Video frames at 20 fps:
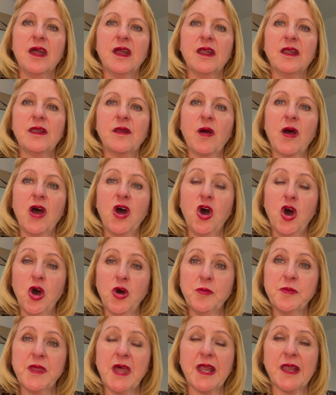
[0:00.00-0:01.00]
So I
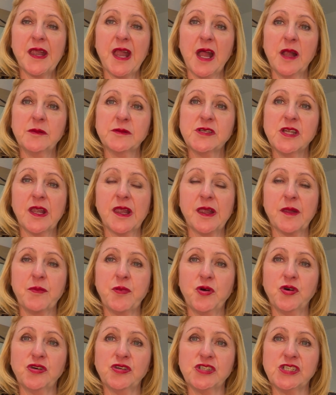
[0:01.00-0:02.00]
hope that's helped and
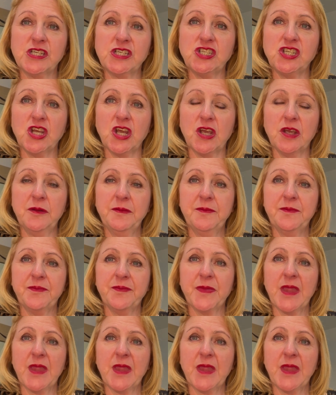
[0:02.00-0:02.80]
supported you.